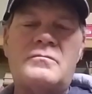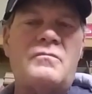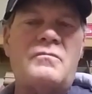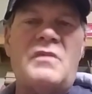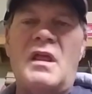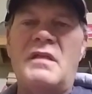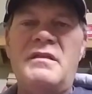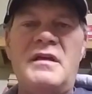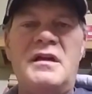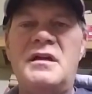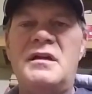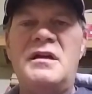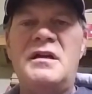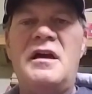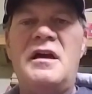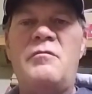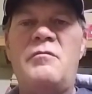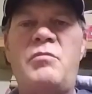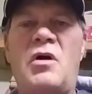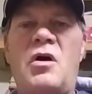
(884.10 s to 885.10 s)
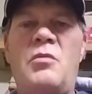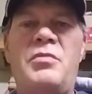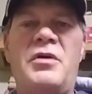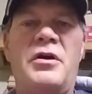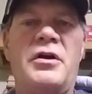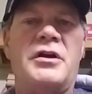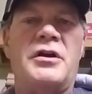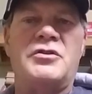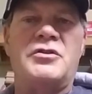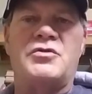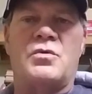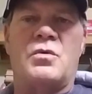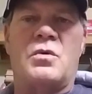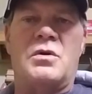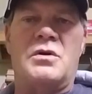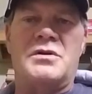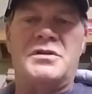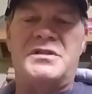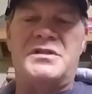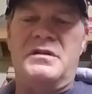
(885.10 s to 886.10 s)
they didn't have ball bearing
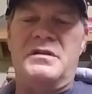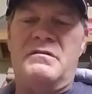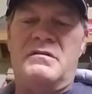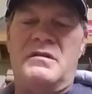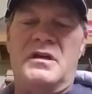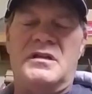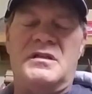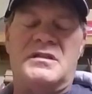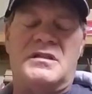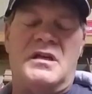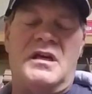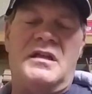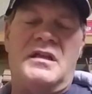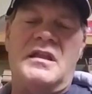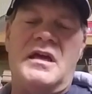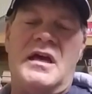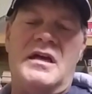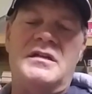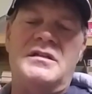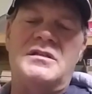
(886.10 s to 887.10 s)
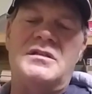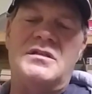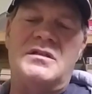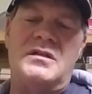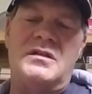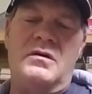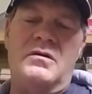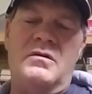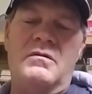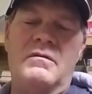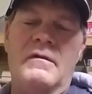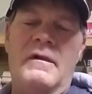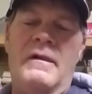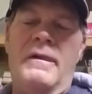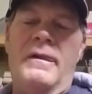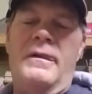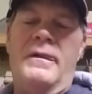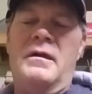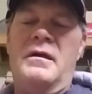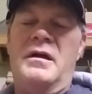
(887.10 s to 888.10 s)
drawers and things like that. So
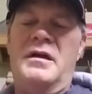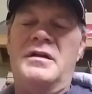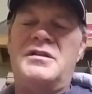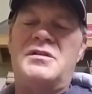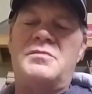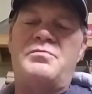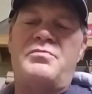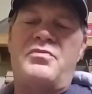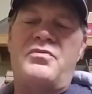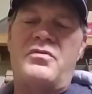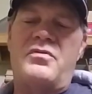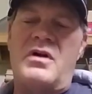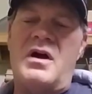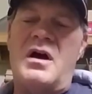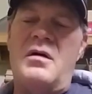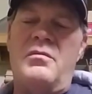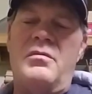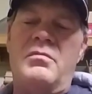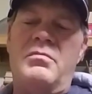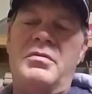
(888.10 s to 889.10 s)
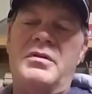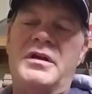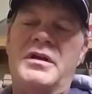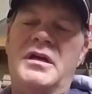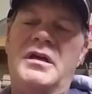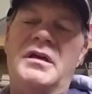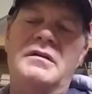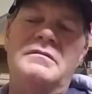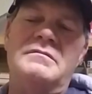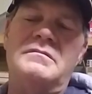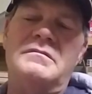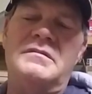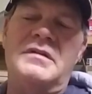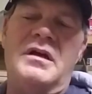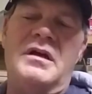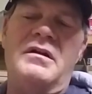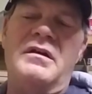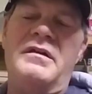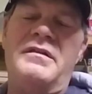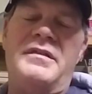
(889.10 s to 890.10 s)
it's probably,
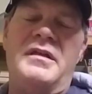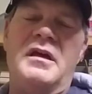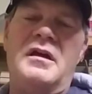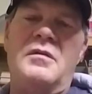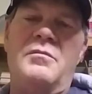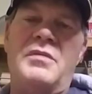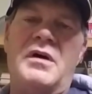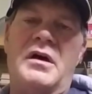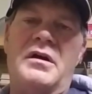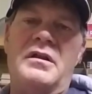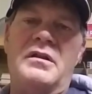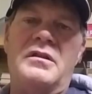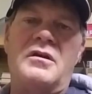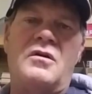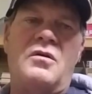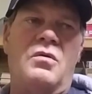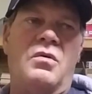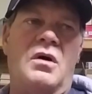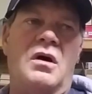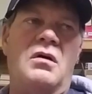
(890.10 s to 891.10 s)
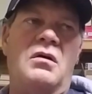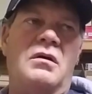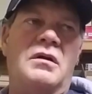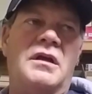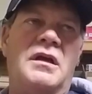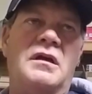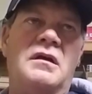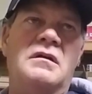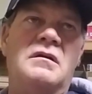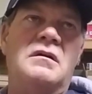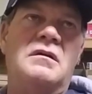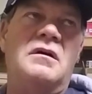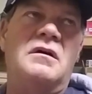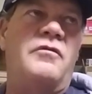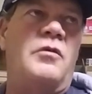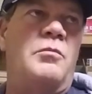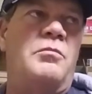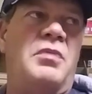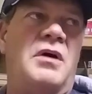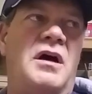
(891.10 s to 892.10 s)
now that I think about it, the quality
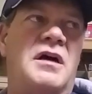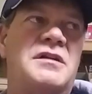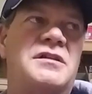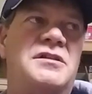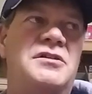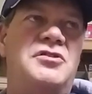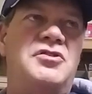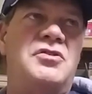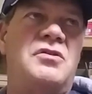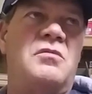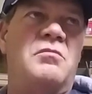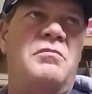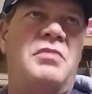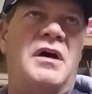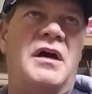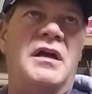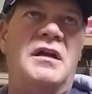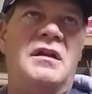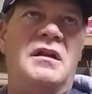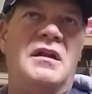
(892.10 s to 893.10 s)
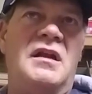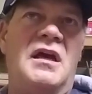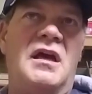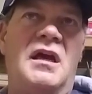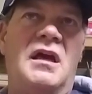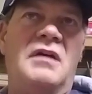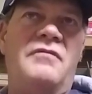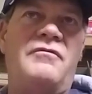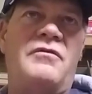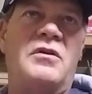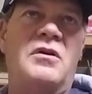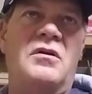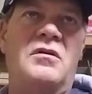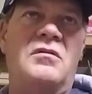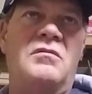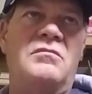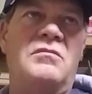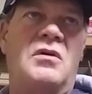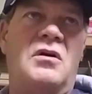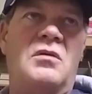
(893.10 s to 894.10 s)
of a box that you can buy today
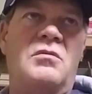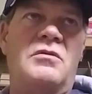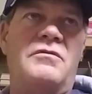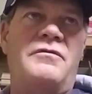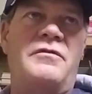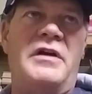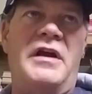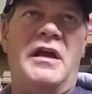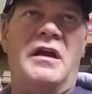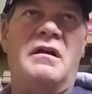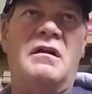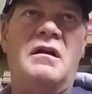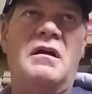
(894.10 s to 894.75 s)
from Harbor Freight.